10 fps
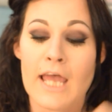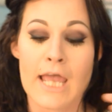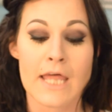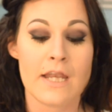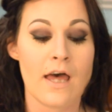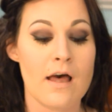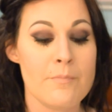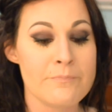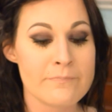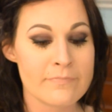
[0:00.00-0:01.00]

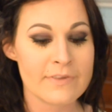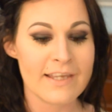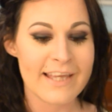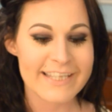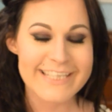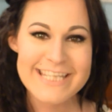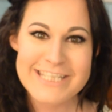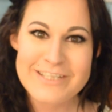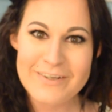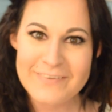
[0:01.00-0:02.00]
And let's
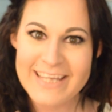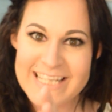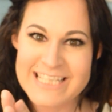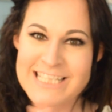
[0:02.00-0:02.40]
do this.